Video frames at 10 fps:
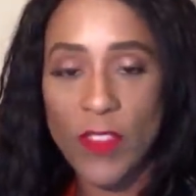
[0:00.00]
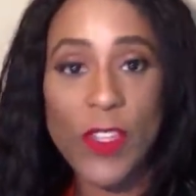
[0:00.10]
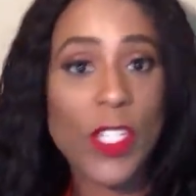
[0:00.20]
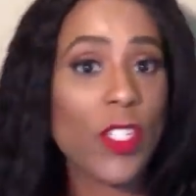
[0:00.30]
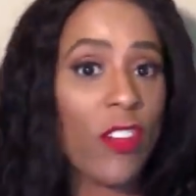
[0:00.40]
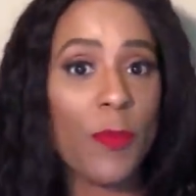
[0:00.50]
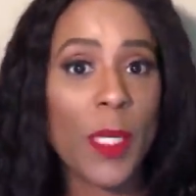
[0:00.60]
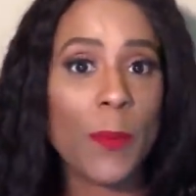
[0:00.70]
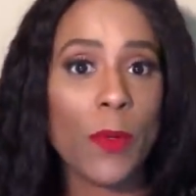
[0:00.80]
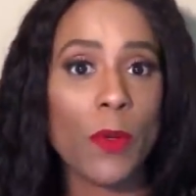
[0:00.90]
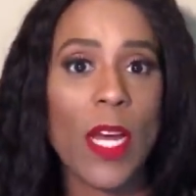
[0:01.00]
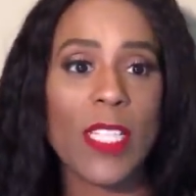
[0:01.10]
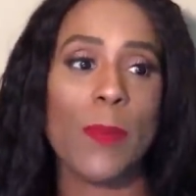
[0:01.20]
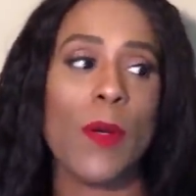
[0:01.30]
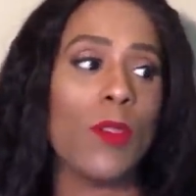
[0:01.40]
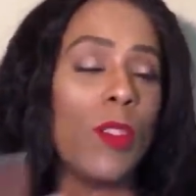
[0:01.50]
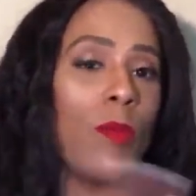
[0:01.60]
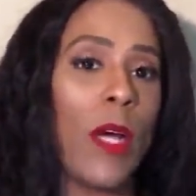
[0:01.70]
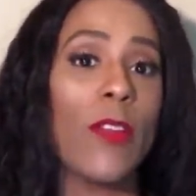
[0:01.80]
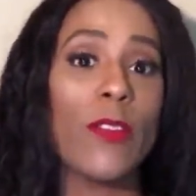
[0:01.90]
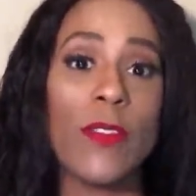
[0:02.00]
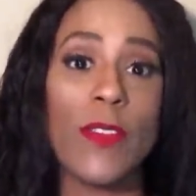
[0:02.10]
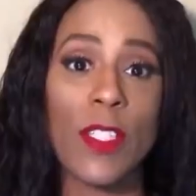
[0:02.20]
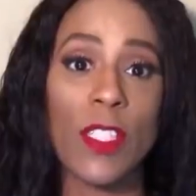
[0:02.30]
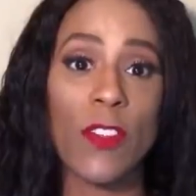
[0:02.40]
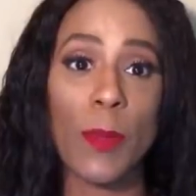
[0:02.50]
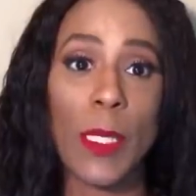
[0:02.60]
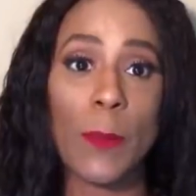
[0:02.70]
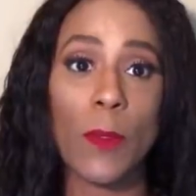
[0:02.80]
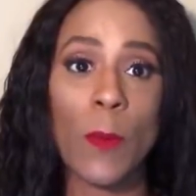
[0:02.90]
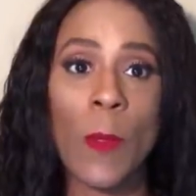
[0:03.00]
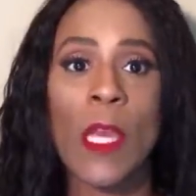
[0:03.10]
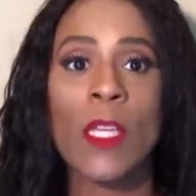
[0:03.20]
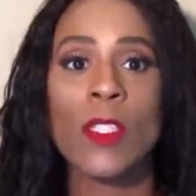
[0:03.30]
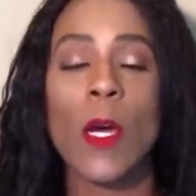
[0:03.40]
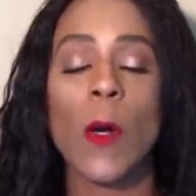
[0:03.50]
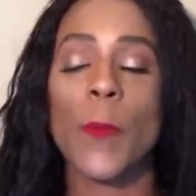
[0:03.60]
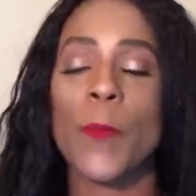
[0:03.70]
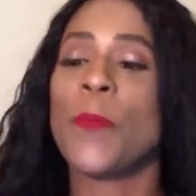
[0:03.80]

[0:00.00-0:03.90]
division of people as opposed to other divisions of people. So,